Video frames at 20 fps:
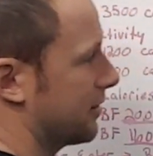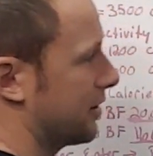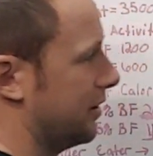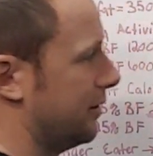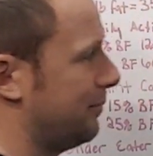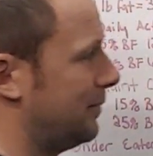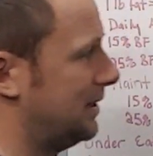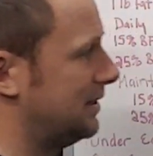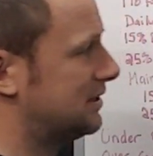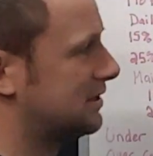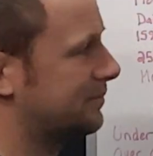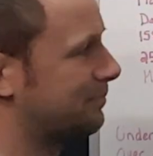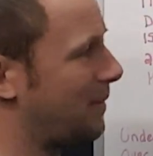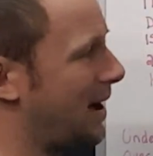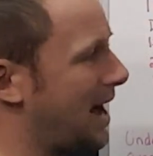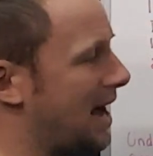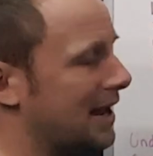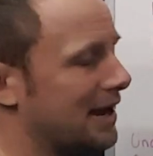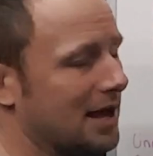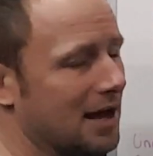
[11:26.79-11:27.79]
going to be
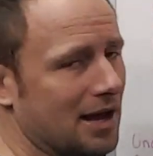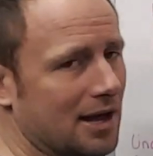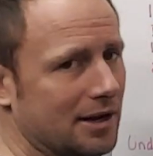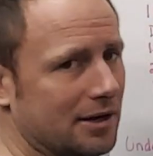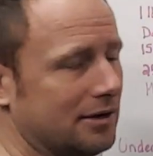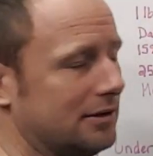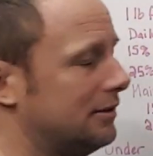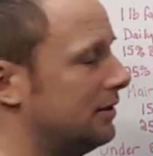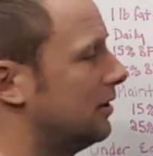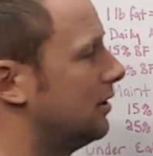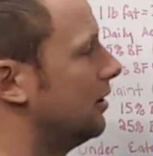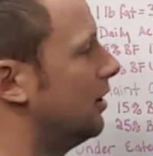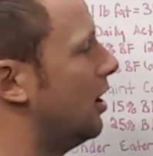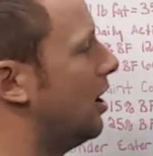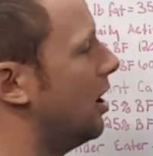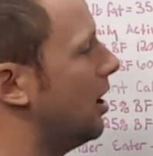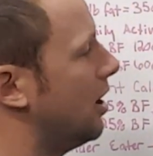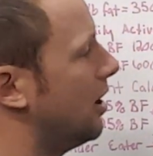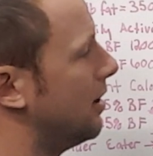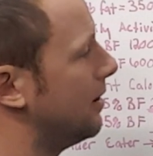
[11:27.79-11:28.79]
spot
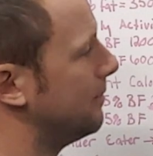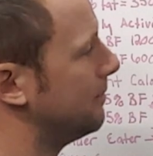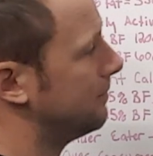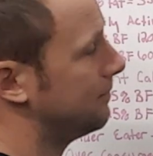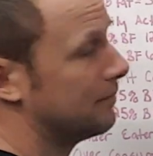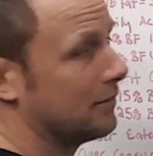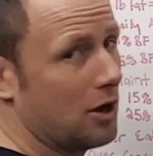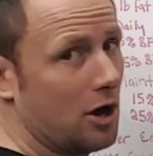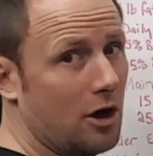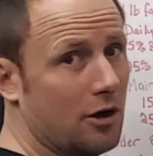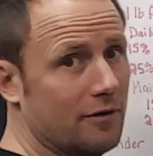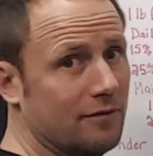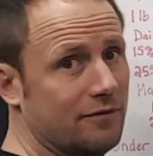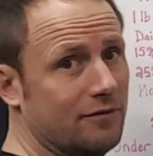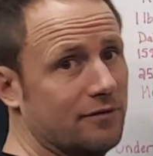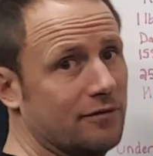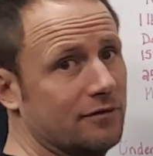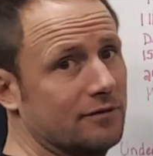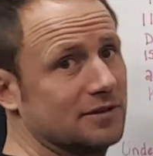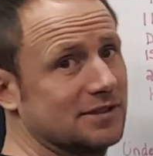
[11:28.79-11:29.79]
on,
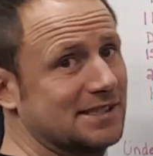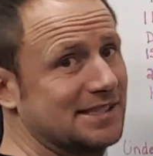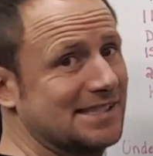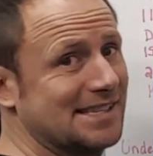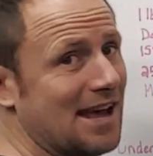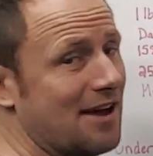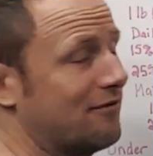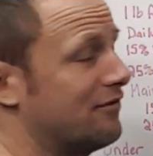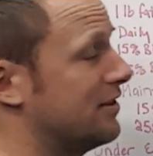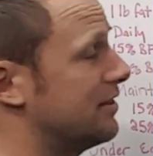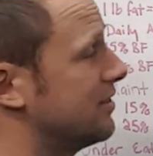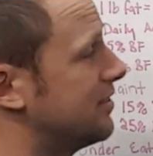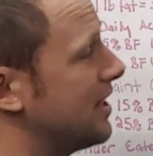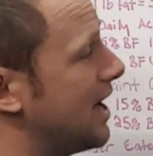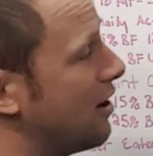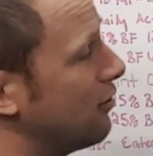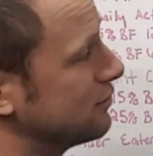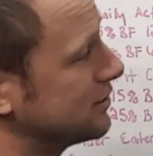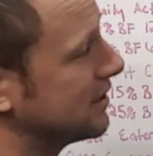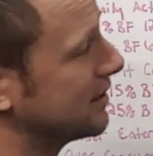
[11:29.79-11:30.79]
of
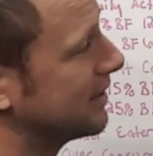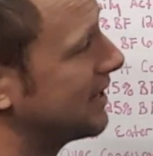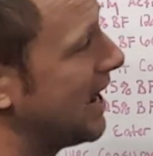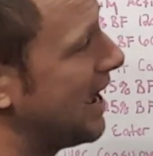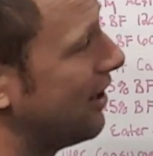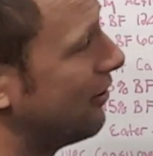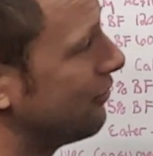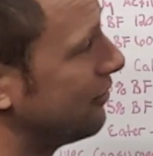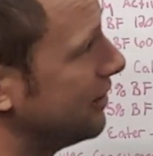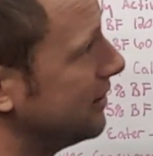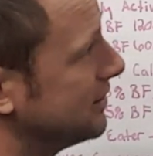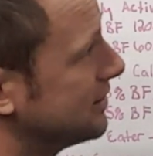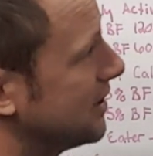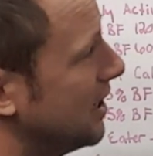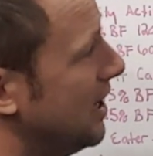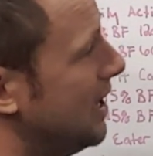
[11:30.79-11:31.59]
7,000 calories.